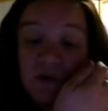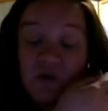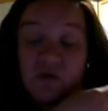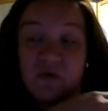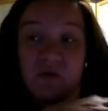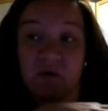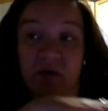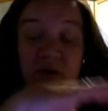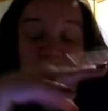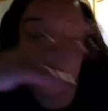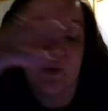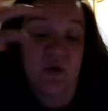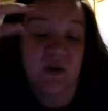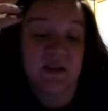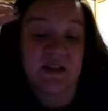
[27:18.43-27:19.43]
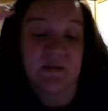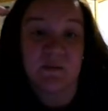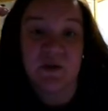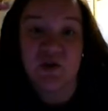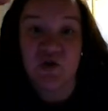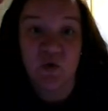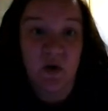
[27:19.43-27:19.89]
You could put
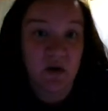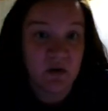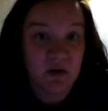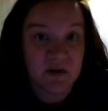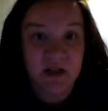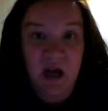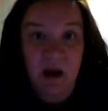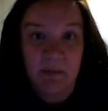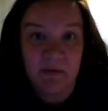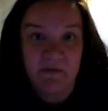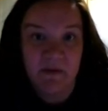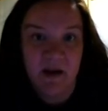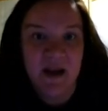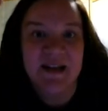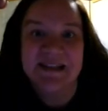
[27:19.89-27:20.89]
some soil on top of it.